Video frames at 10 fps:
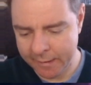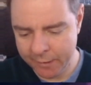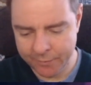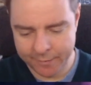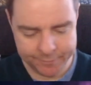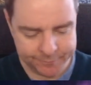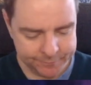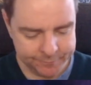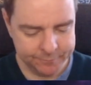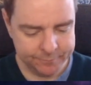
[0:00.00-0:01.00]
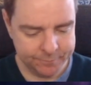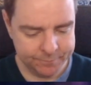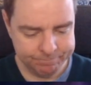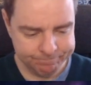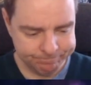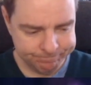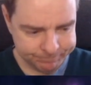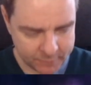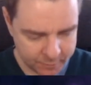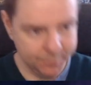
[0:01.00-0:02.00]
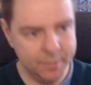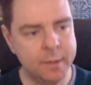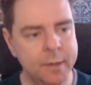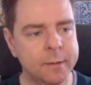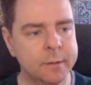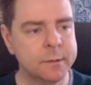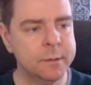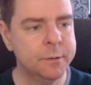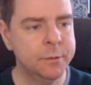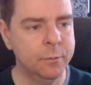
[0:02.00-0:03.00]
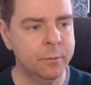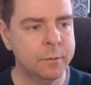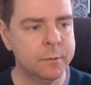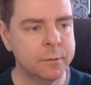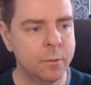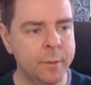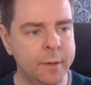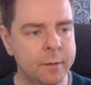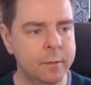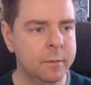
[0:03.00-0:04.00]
How do I mitigate this issue with so many